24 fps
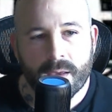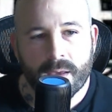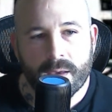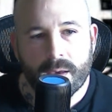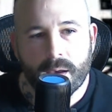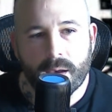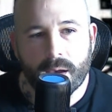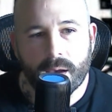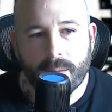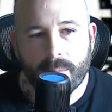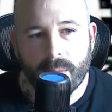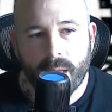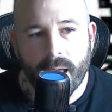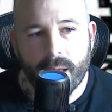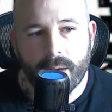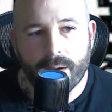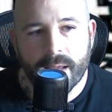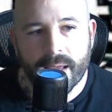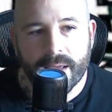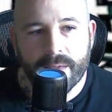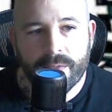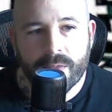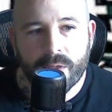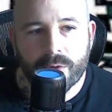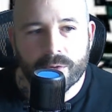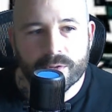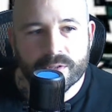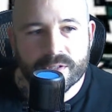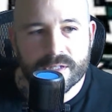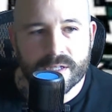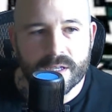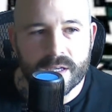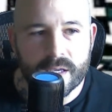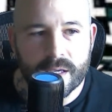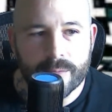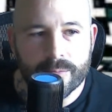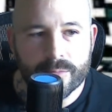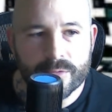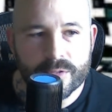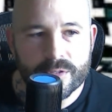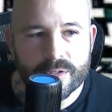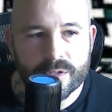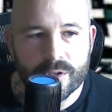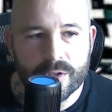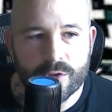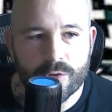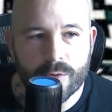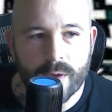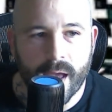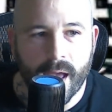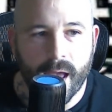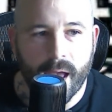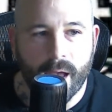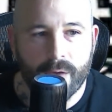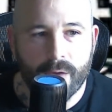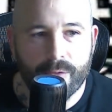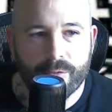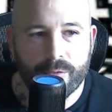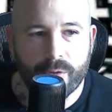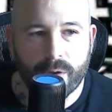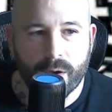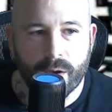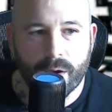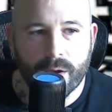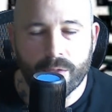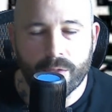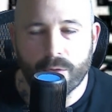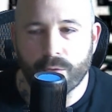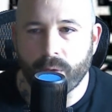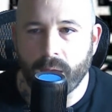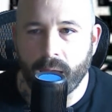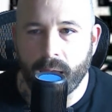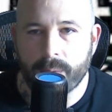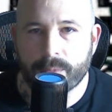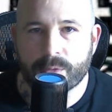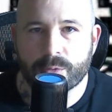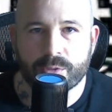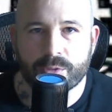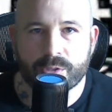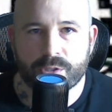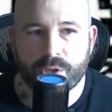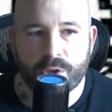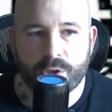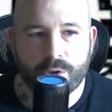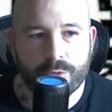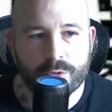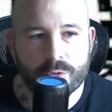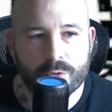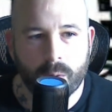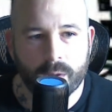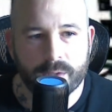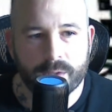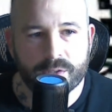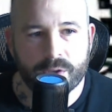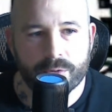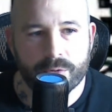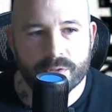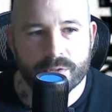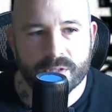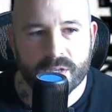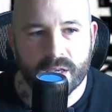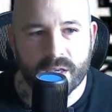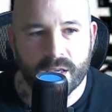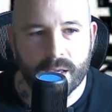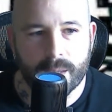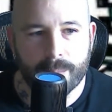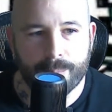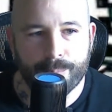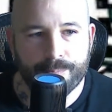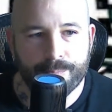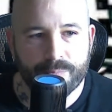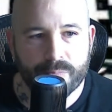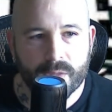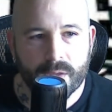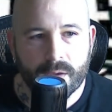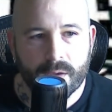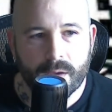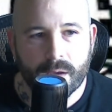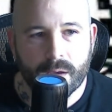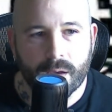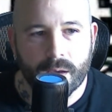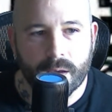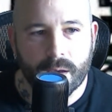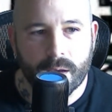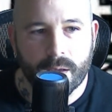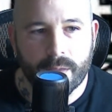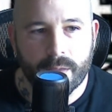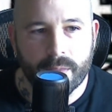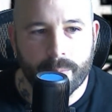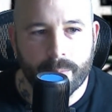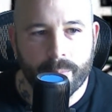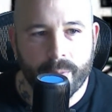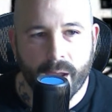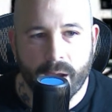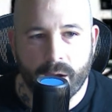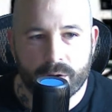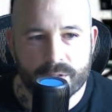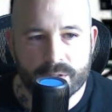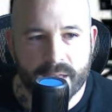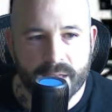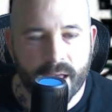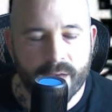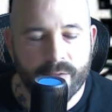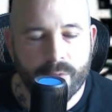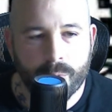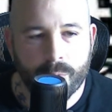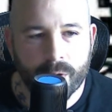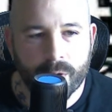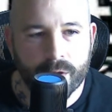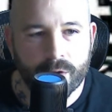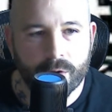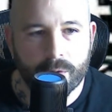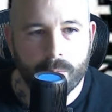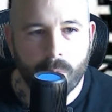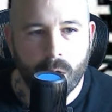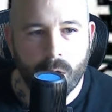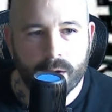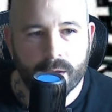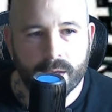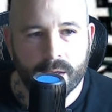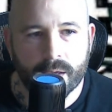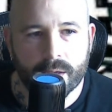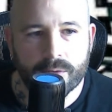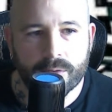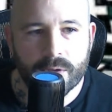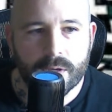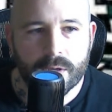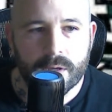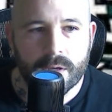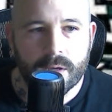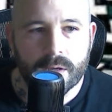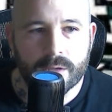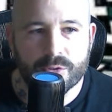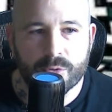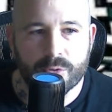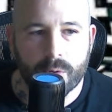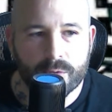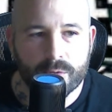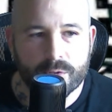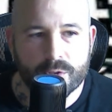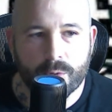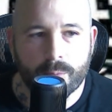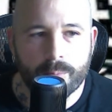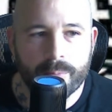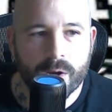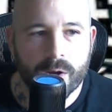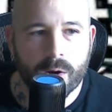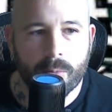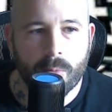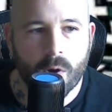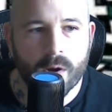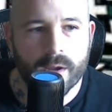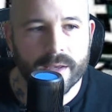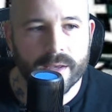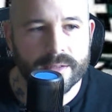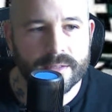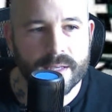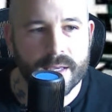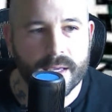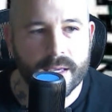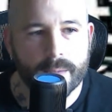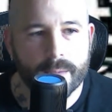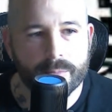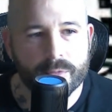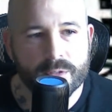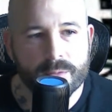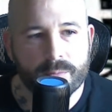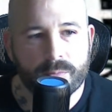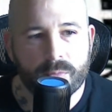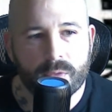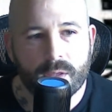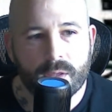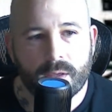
And in those teams, you have the Rams, which is a huge West Coast team. The Bears, they have a pretty good market. So bigger market teams.